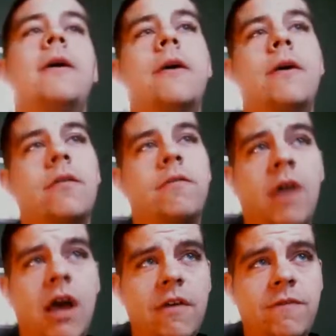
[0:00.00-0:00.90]

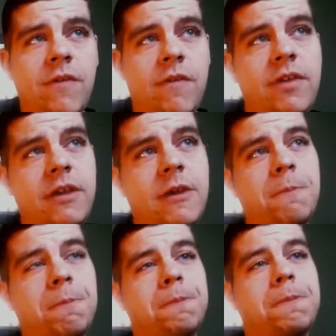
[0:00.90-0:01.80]
5:50.
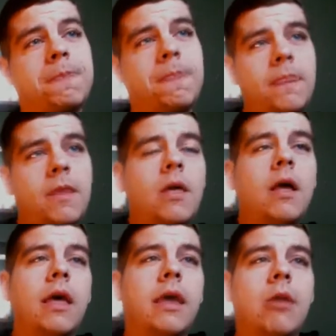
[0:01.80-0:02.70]

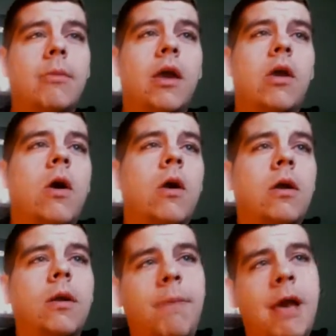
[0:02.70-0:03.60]
Get in my
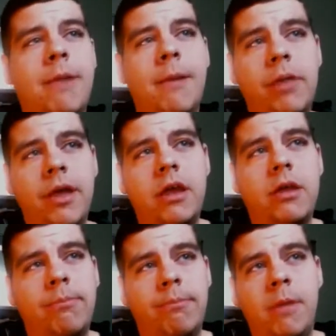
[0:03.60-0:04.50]
car, pack my blanket,
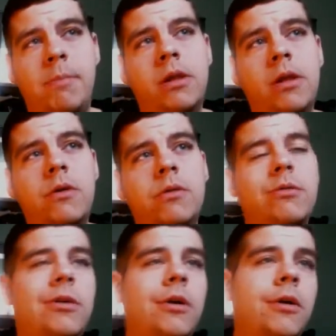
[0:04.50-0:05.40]
my pillow,
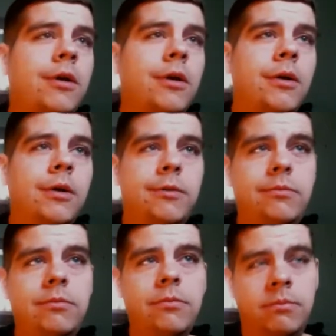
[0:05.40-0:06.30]

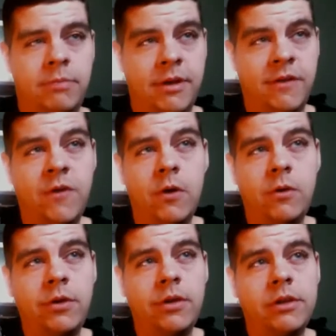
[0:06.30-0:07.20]
my
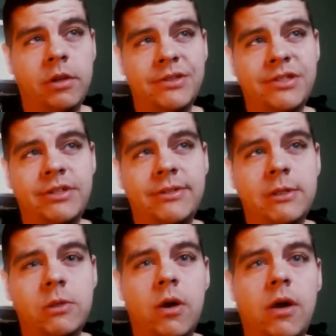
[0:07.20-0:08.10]
phone to listen
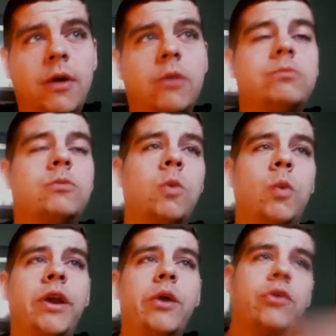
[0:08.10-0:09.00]
to
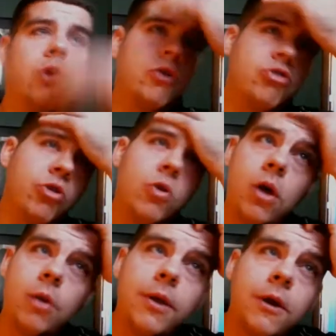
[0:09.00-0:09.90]
radio talk show
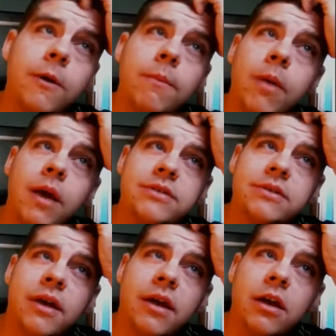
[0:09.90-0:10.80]
on there, pass the
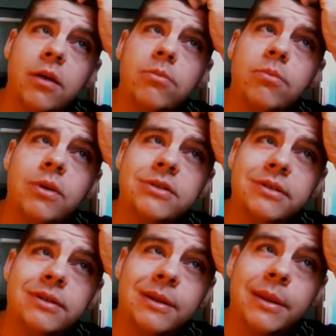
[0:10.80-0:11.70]
time, makes
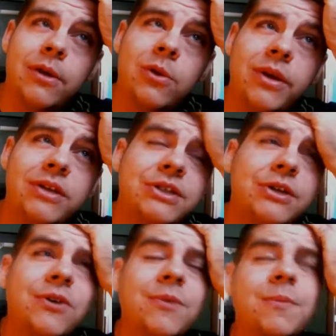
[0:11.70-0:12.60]
it a little easier.